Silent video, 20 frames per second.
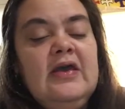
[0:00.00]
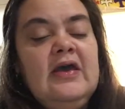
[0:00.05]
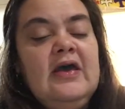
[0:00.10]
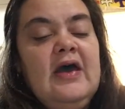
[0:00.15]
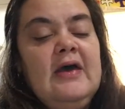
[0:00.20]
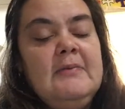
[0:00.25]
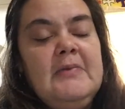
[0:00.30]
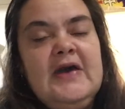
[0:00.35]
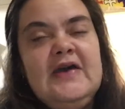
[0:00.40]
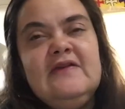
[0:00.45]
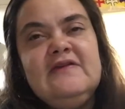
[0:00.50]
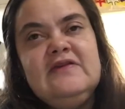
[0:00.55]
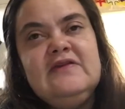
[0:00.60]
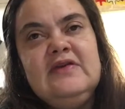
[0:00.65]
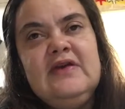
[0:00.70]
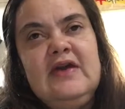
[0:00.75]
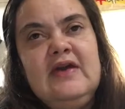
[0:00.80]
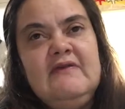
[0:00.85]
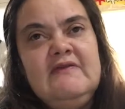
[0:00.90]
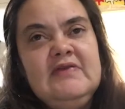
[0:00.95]
I'm actually
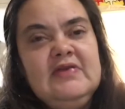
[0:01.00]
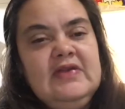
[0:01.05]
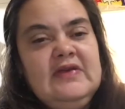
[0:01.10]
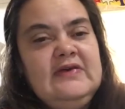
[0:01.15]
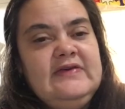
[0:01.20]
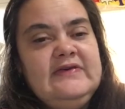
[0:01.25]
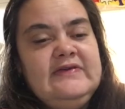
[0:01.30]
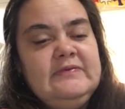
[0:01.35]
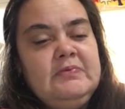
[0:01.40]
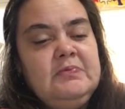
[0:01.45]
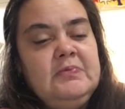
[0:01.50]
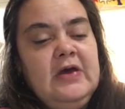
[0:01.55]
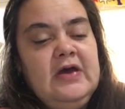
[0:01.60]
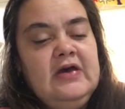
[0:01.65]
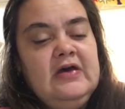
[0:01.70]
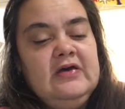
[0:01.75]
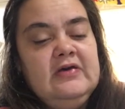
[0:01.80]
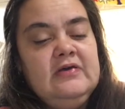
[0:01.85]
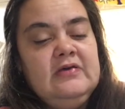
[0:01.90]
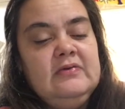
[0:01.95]
having less
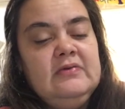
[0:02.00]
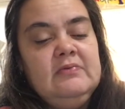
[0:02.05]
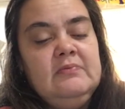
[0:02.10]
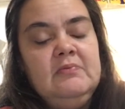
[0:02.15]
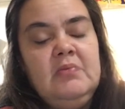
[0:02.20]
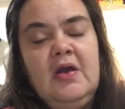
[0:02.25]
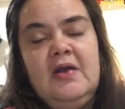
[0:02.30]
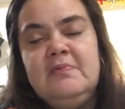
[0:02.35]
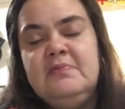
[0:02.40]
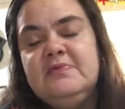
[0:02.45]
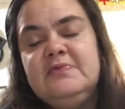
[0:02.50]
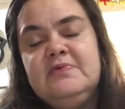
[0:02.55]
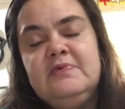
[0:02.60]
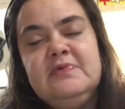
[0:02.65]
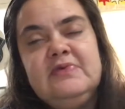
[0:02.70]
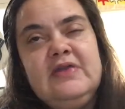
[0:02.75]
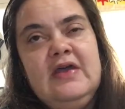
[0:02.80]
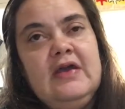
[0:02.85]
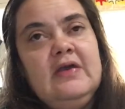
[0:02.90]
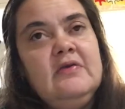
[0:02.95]
problems
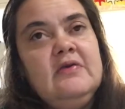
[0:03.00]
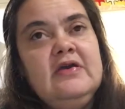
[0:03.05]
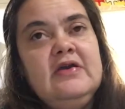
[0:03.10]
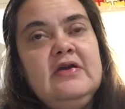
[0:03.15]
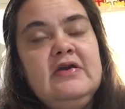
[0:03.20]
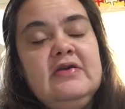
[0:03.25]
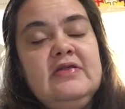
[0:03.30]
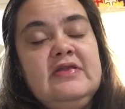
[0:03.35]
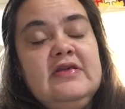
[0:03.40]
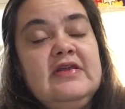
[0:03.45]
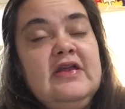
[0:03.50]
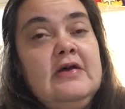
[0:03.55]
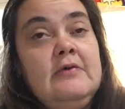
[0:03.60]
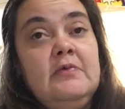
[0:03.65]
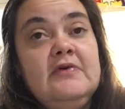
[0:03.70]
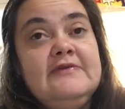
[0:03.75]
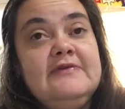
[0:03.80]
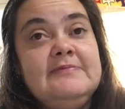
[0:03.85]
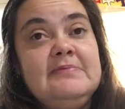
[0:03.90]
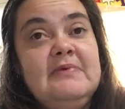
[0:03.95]
with diarrhea than I
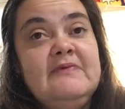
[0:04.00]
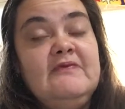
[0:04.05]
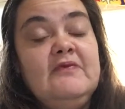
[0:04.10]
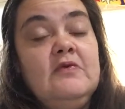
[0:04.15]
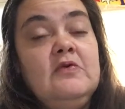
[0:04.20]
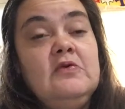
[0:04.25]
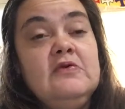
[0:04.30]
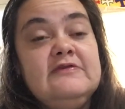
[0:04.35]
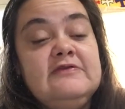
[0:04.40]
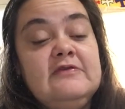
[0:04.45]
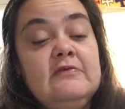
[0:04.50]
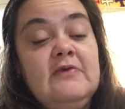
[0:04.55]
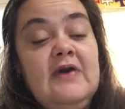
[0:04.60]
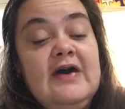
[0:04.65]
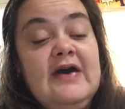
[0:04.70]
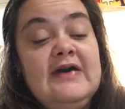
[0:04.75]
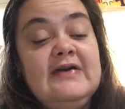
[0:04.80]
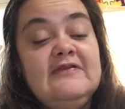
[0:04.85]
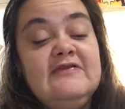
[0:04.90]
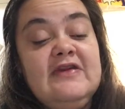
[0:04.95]
was before. So
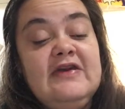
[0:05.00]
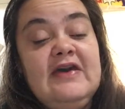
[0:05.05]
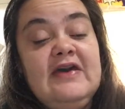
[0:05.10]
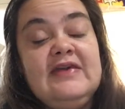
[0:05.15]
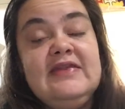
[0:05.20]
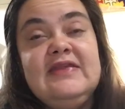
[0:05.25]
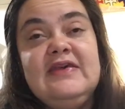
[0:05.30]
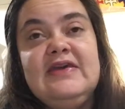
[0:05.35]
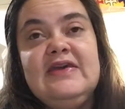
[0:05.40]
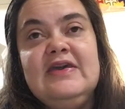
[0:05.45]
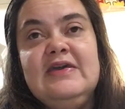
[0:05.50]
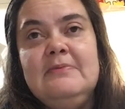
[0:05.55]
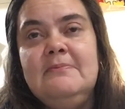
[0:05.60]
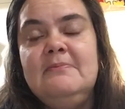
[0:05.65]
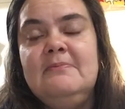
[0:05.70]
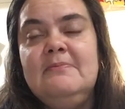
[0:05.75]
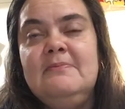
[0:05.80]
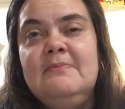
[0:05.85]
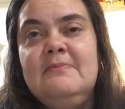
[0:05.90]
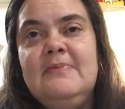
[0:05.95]
I think
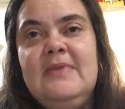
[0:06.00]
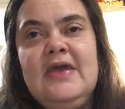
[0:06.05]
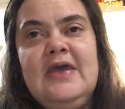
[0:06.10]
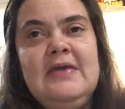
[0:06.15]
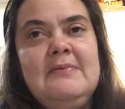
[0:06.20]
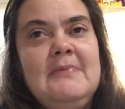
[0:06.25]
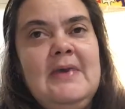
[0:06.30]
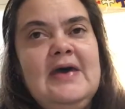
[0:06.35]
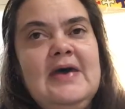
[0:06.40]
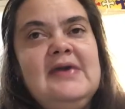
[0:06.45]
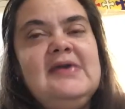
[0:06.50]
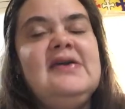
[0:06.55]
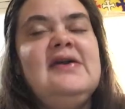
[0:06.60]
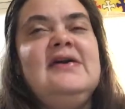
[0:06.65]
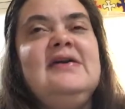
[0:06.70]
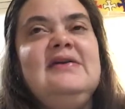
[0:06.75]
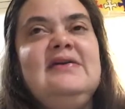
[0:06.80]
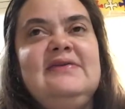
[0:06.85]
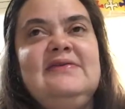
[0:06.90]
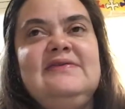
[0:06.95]
in my
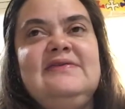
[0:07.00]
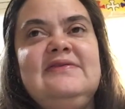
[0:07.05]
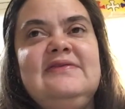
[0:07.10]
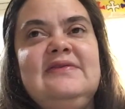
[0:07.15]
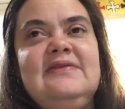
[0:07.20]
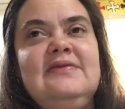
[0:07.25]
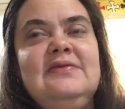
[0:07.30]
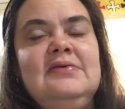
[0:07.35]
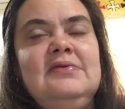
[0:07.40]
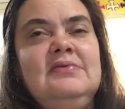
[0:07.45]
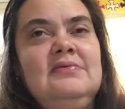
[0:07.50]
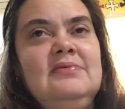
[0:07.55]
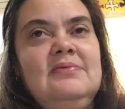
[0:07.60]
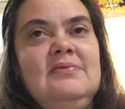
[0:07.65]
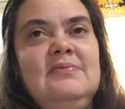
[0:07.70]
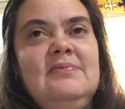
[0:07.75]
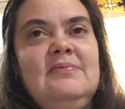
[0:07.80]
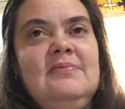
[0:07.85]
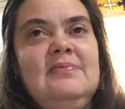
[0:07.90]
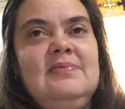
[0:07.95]
case,
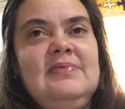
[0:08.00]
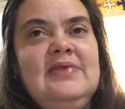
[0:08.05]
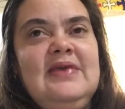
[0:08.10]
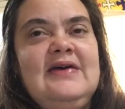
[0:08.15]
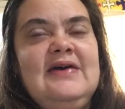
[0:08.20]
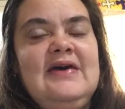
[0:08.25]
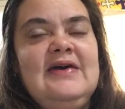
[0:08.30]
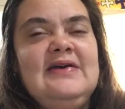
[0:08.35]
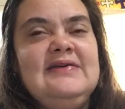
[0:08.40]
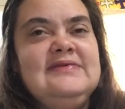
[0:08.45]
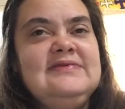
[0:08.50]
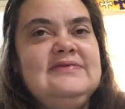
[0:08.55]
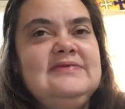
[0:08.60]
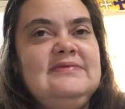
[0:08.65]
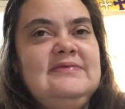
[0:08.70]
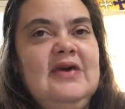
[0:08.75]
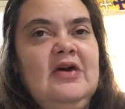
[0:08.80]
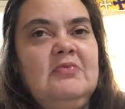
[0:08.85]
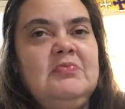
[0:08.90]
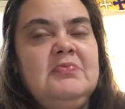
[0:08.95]
that has
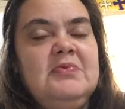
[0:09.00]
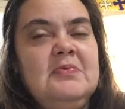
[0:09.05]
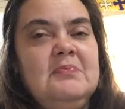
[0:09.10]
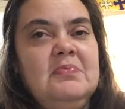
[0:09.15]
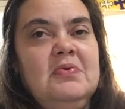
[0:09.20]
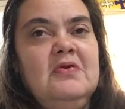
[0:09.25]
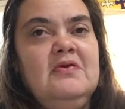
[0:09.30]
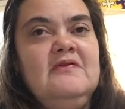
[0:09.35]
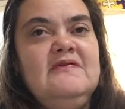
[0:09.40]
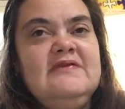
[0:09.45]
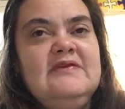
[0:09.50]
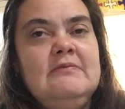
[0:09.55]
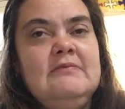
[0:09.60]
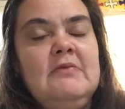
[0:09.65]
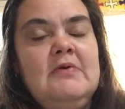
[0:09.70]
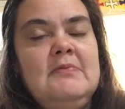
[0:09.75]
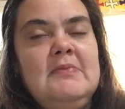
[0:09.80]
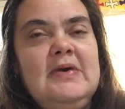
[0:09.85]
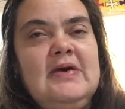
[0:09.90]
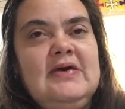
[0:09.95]
helped improve some
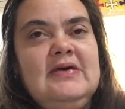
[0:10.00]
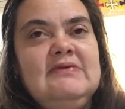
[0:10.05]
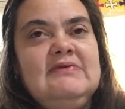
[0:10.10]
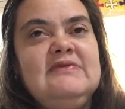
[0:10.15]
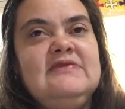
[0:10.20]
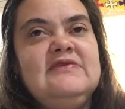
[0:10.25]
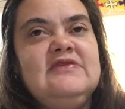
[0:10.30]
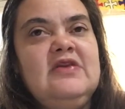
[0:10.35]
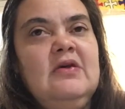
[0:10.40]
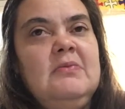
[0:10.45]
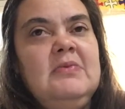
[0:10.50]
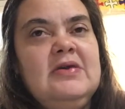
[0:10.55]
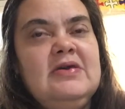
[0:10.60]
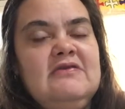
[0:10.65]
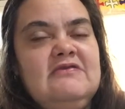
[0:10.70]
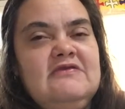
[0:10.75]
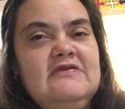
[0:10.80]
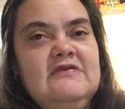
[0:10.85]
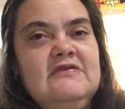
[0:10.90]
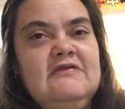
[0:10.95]
of my stomach
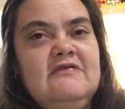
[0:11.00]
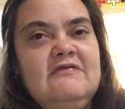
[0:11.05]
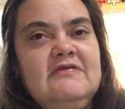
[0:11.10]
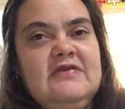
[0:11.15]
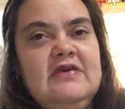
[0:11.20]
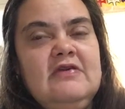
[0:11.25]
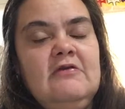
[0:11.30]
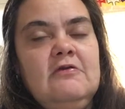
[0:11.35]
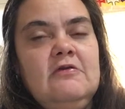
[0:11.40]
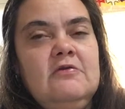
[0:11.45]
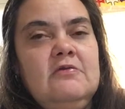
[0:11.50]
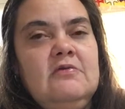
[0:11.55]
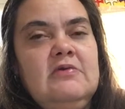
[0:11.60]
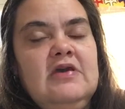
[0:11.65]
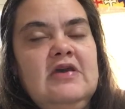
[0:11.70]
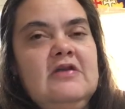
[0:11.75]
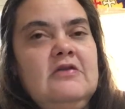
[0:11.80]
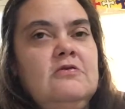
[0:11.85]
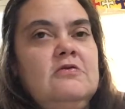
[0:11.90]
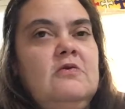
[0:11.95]
issues that are
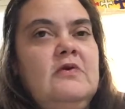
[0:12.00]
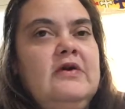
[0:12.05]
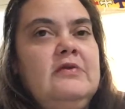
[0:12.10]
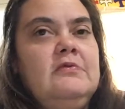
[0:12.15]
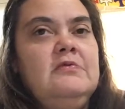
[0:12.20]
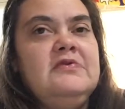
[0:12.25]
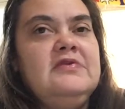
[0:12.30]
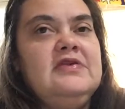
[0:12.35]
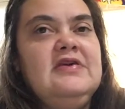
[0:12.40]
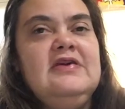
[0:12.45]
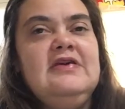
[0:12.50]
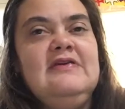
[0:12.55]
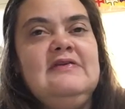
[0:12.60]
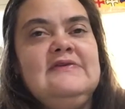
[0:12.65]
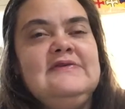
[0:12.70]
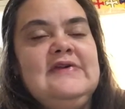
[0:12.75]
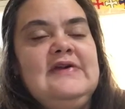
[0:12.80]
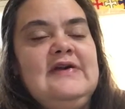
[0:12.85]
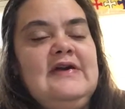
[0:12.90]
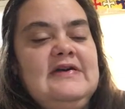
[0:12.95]
intertwined with
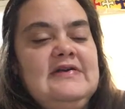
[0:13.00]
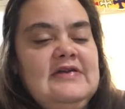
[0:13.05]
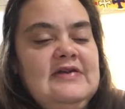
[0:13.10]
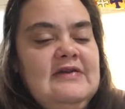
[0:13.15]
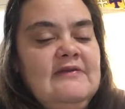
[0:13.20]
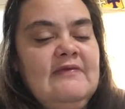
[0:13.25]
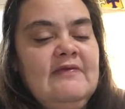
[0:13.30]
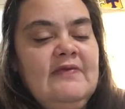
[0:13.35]
anxiety.